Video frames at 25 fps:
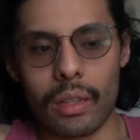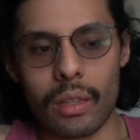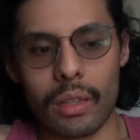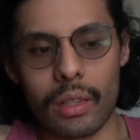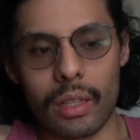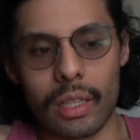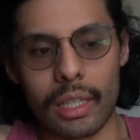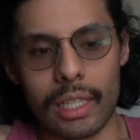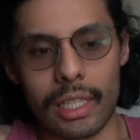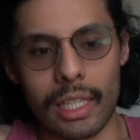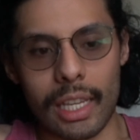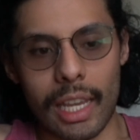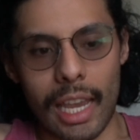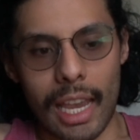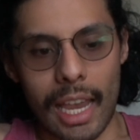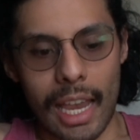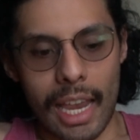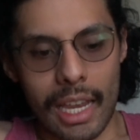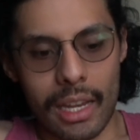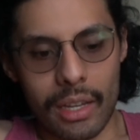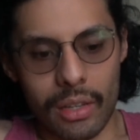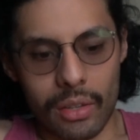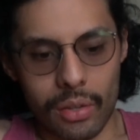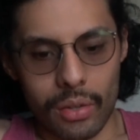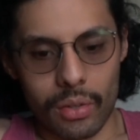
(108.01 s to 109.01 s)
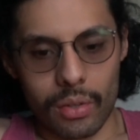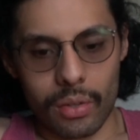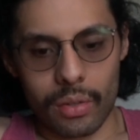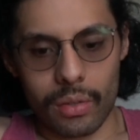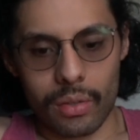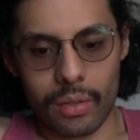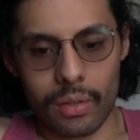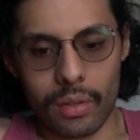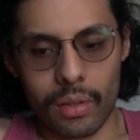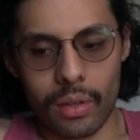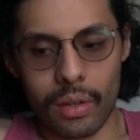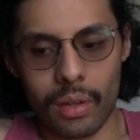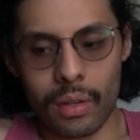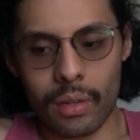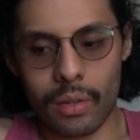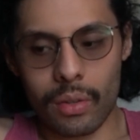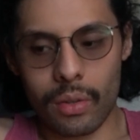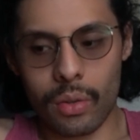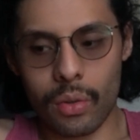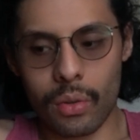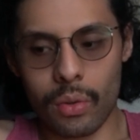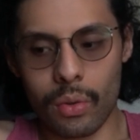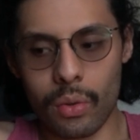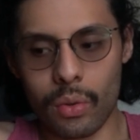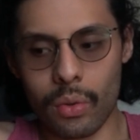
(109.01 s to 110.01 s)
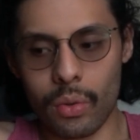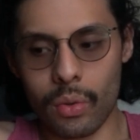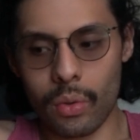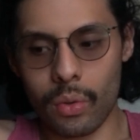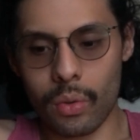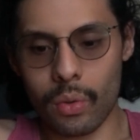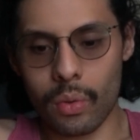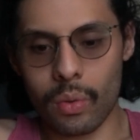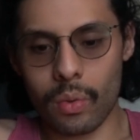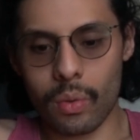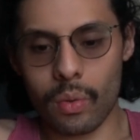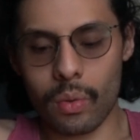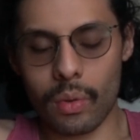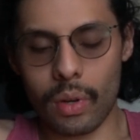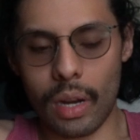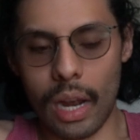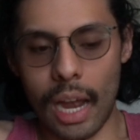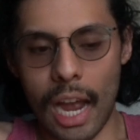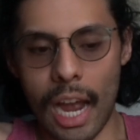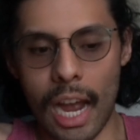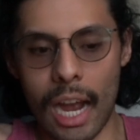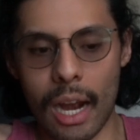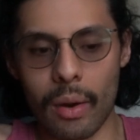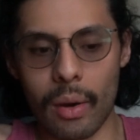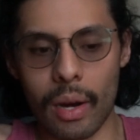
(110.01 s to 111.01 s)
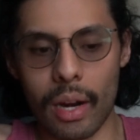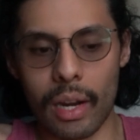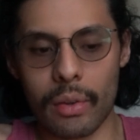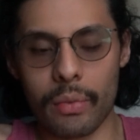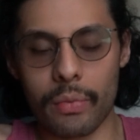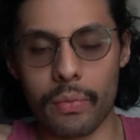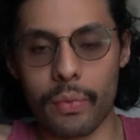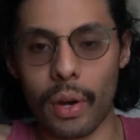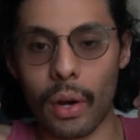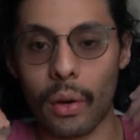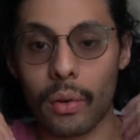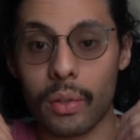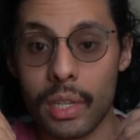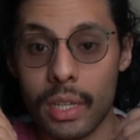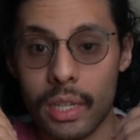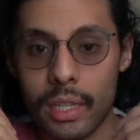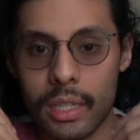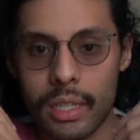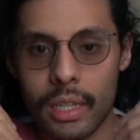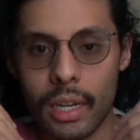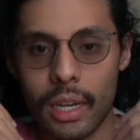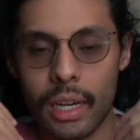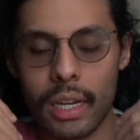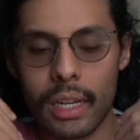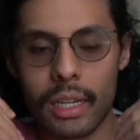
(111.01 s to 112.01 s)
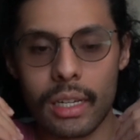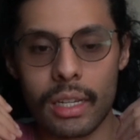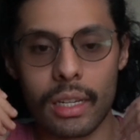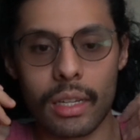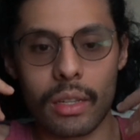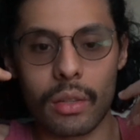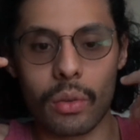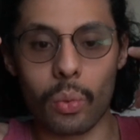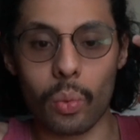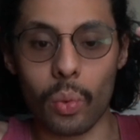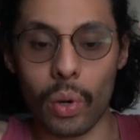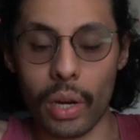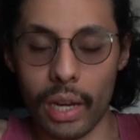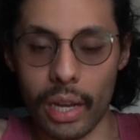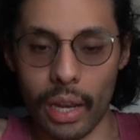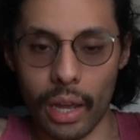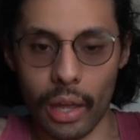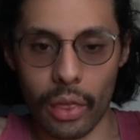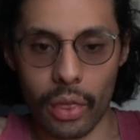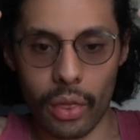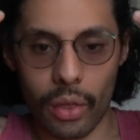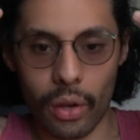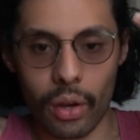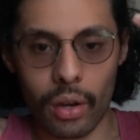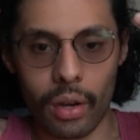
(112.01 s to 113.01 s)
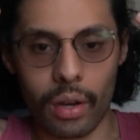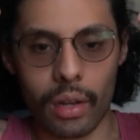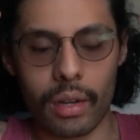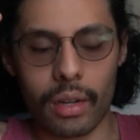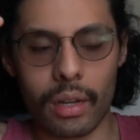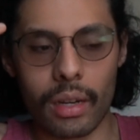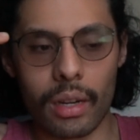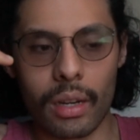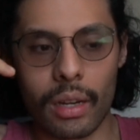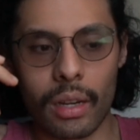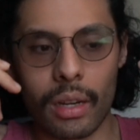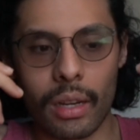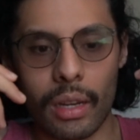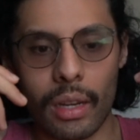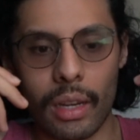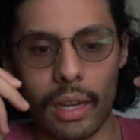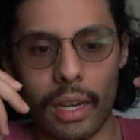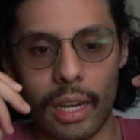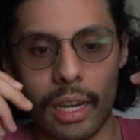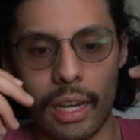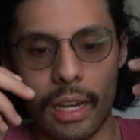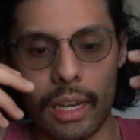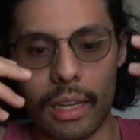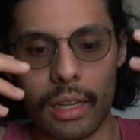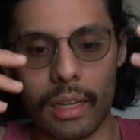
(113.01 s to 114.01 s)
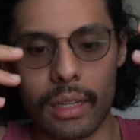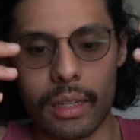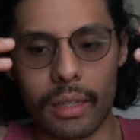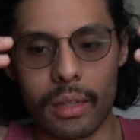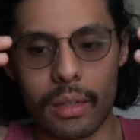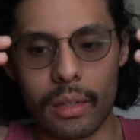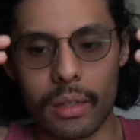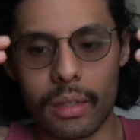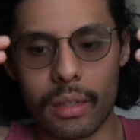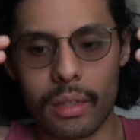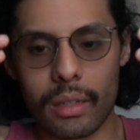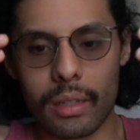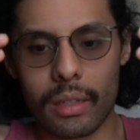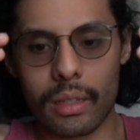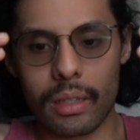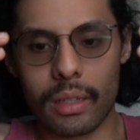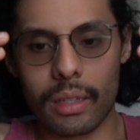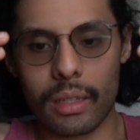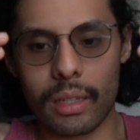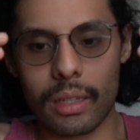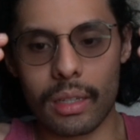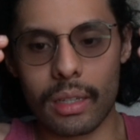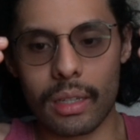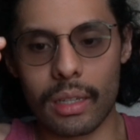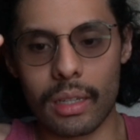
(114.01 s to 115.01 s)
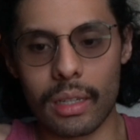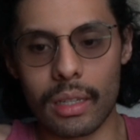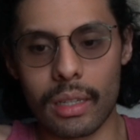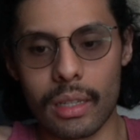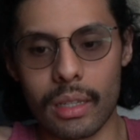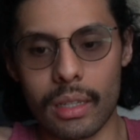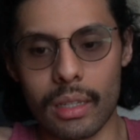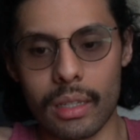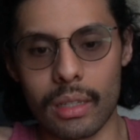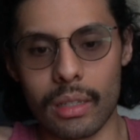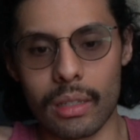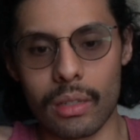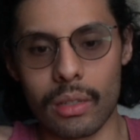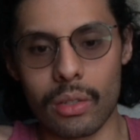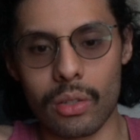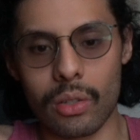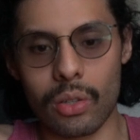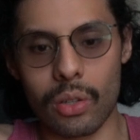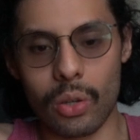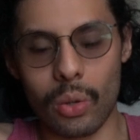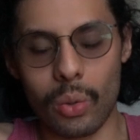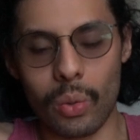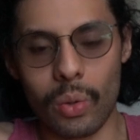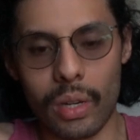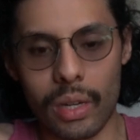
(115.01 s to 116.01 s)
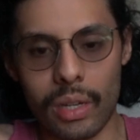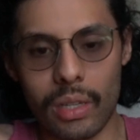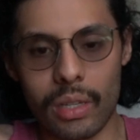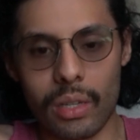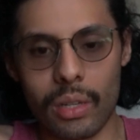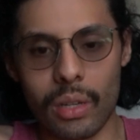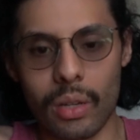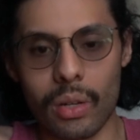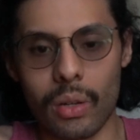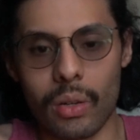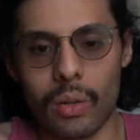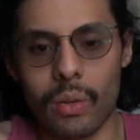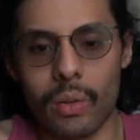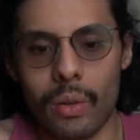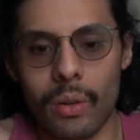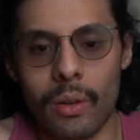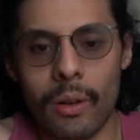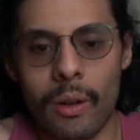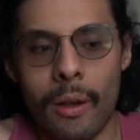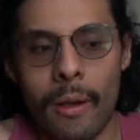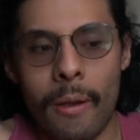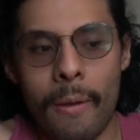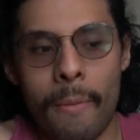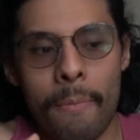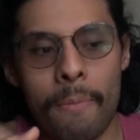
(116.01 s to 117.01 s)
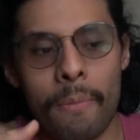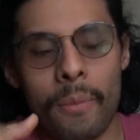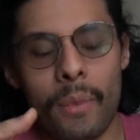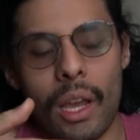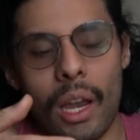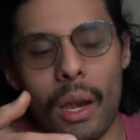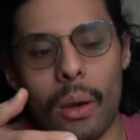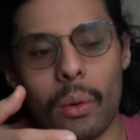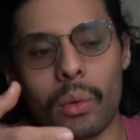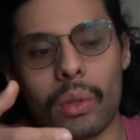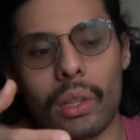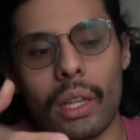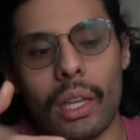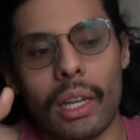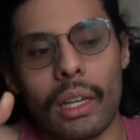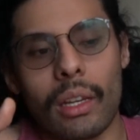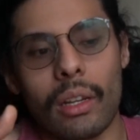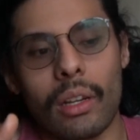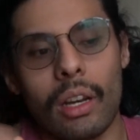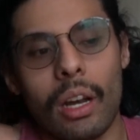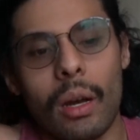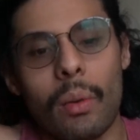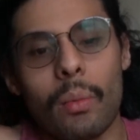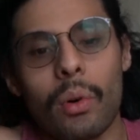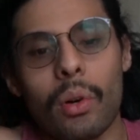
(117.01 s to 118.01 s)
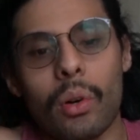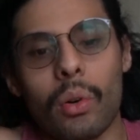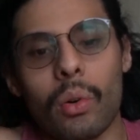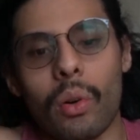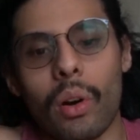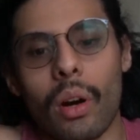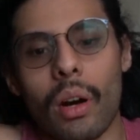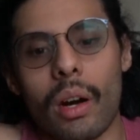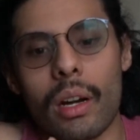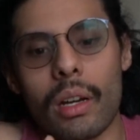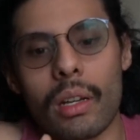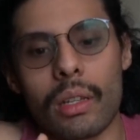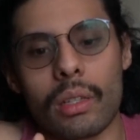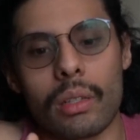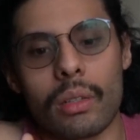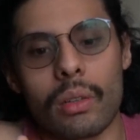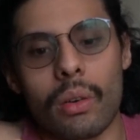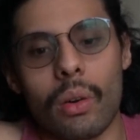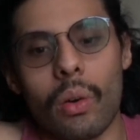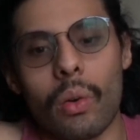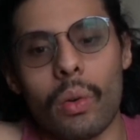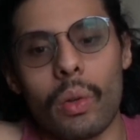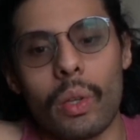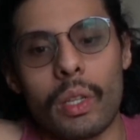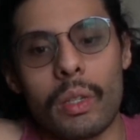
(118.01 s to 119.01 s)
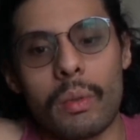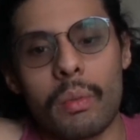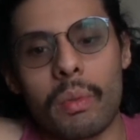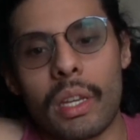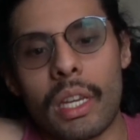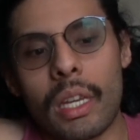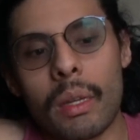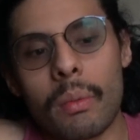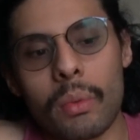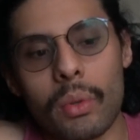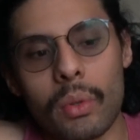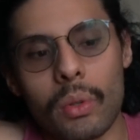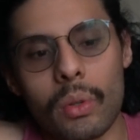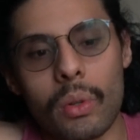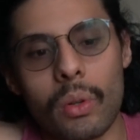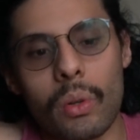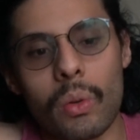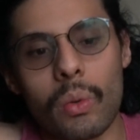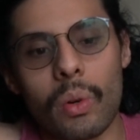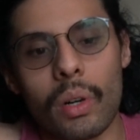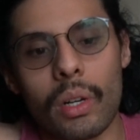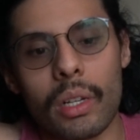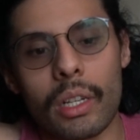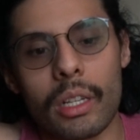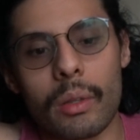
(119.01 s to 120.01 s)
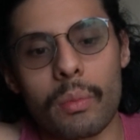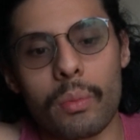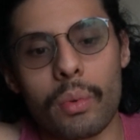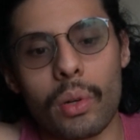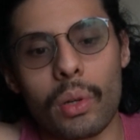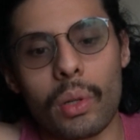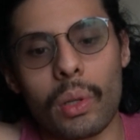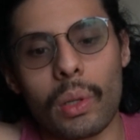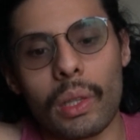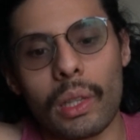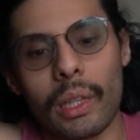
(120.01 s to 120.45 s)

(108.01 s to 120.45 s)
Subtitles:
these answers to how I felt inside and the way I thought. And in doing so, I would come across all these people who wanted to put